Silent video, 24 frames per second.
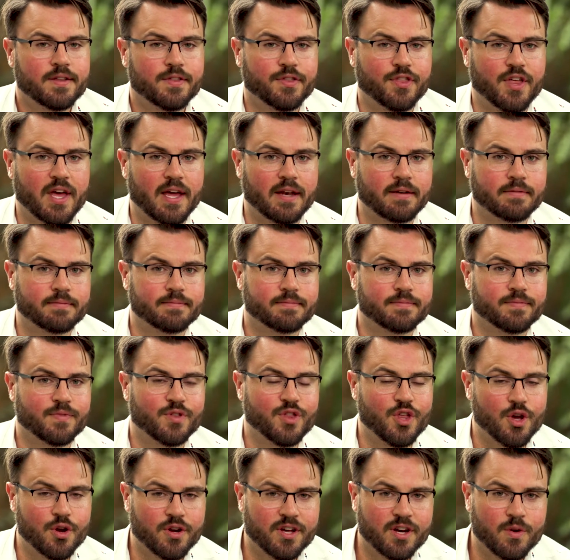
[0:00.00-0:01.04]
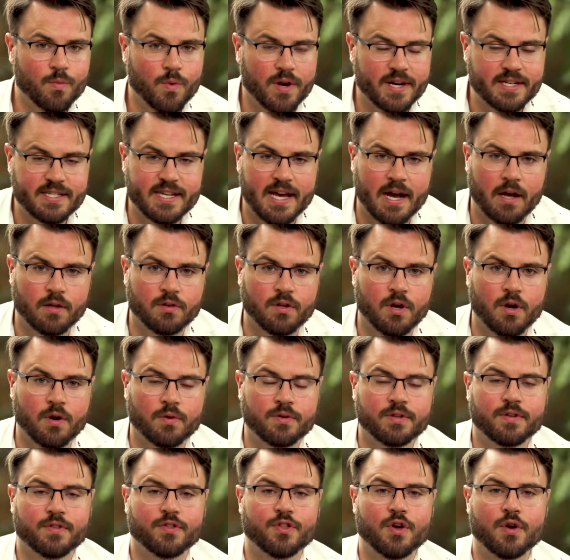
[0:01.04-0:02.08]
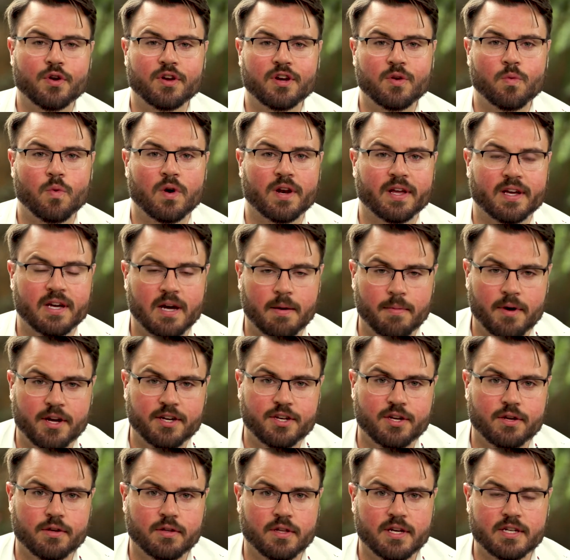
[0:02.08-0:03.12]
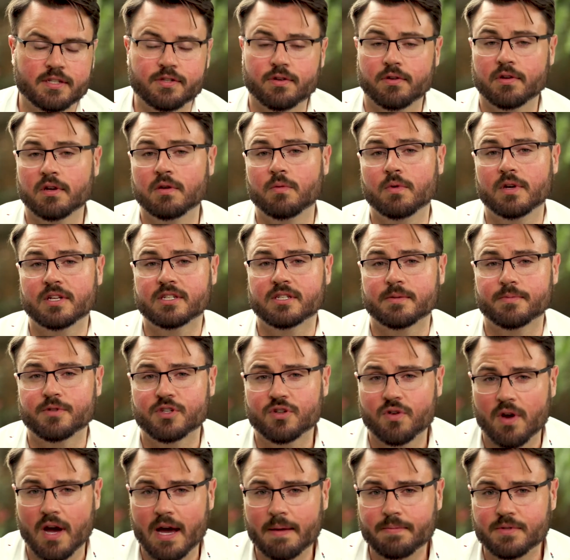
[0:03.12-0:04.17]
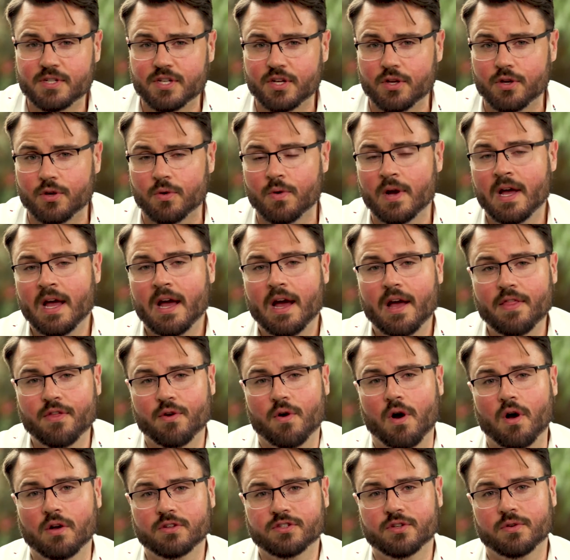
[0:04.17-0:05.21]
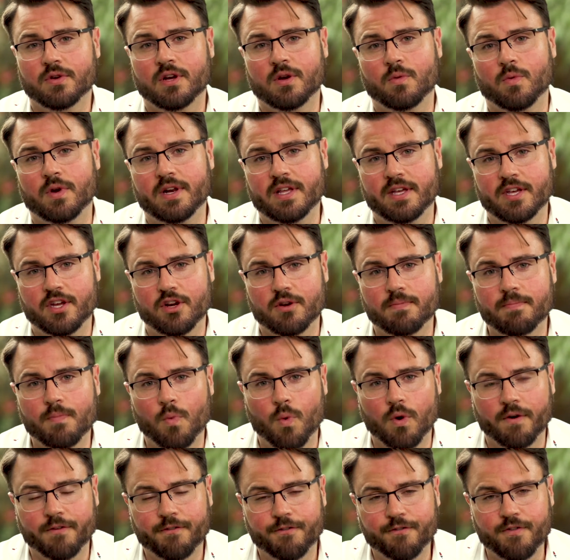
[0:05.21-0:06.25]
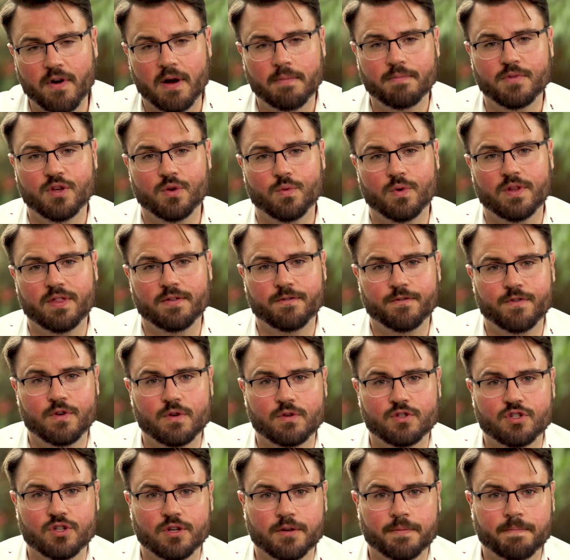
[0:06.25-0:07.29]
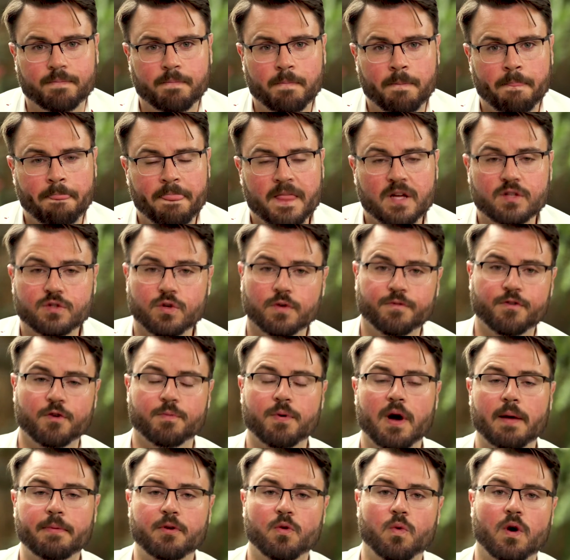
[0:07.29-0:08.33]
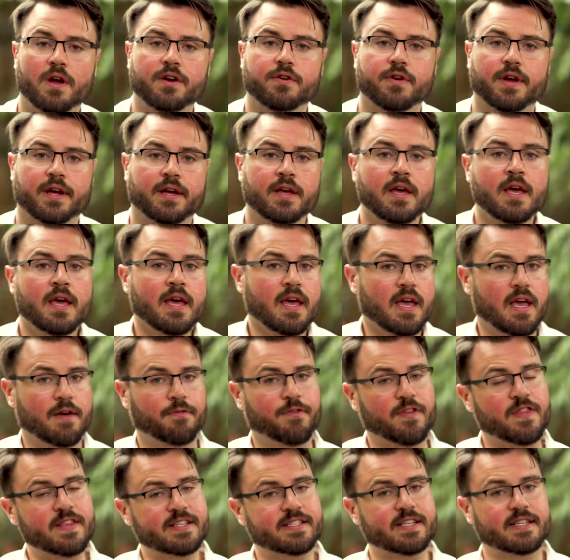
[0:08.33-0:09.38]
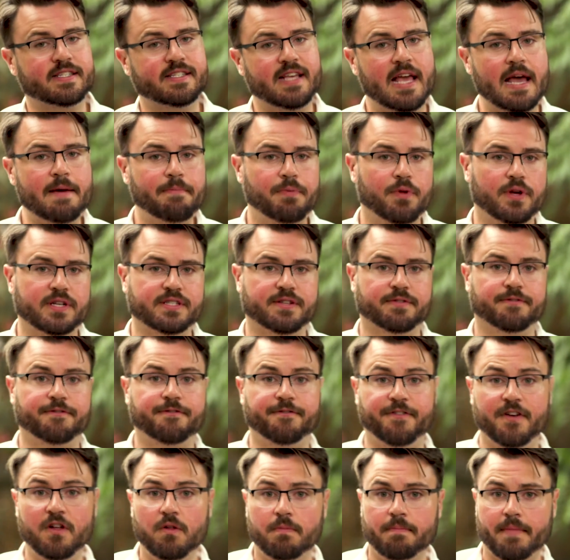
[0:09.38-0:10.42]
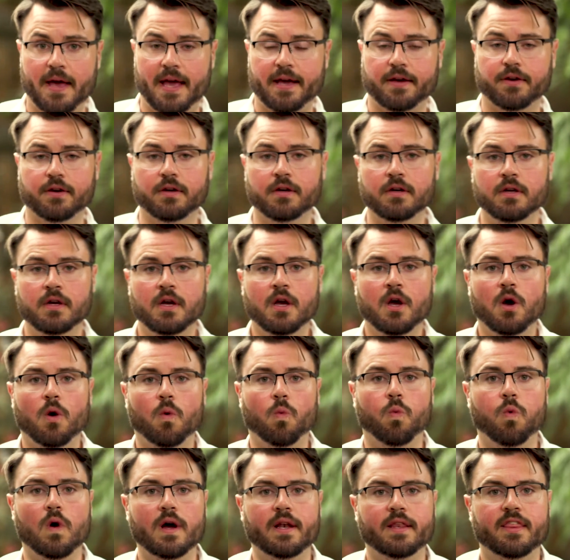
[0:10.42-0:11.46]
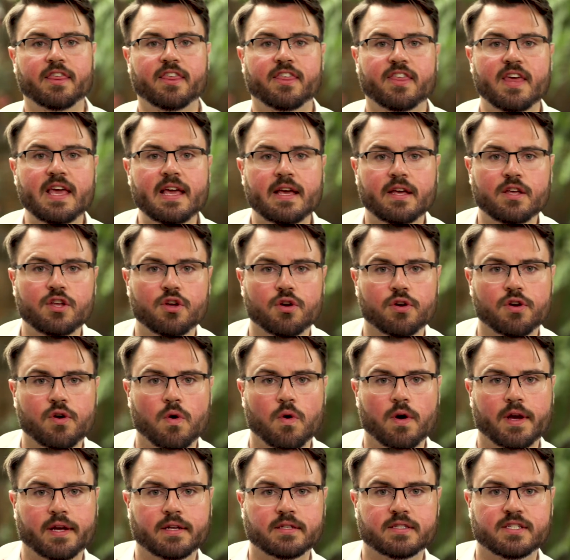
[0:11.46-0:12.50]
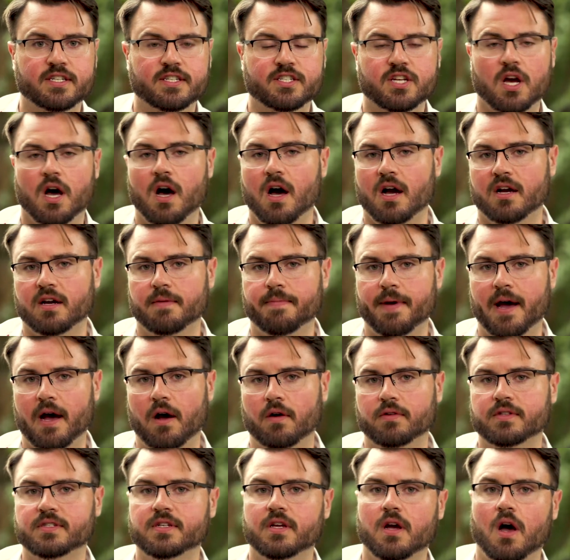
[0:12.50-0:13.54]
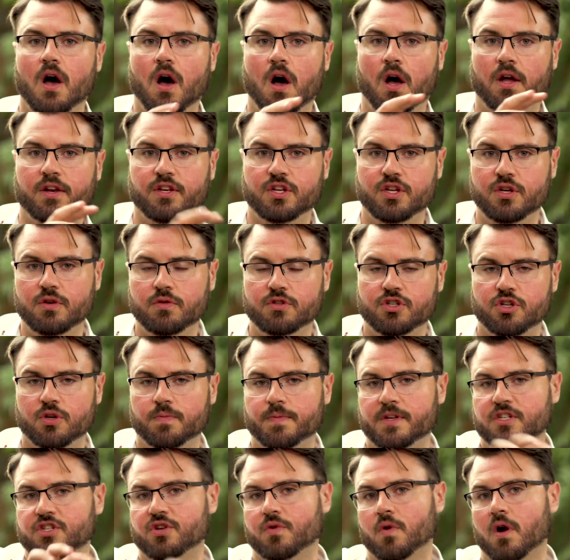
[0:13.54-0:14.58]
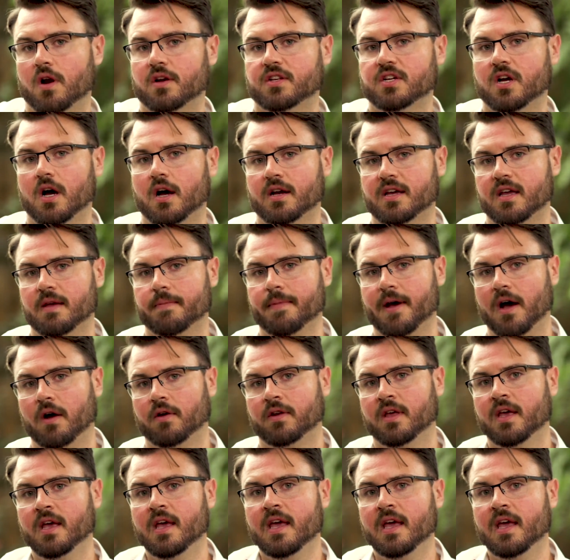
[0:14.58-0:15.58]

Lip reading: then they're going to want to download, they're going to want to come onto your list, they're going to want to subscribe to you, and they're also going to want to hear more from you in the future. So if you're probably wondering if in this example as a filmmaker, what thing you're going to talk about on YouTube that you aren't talking about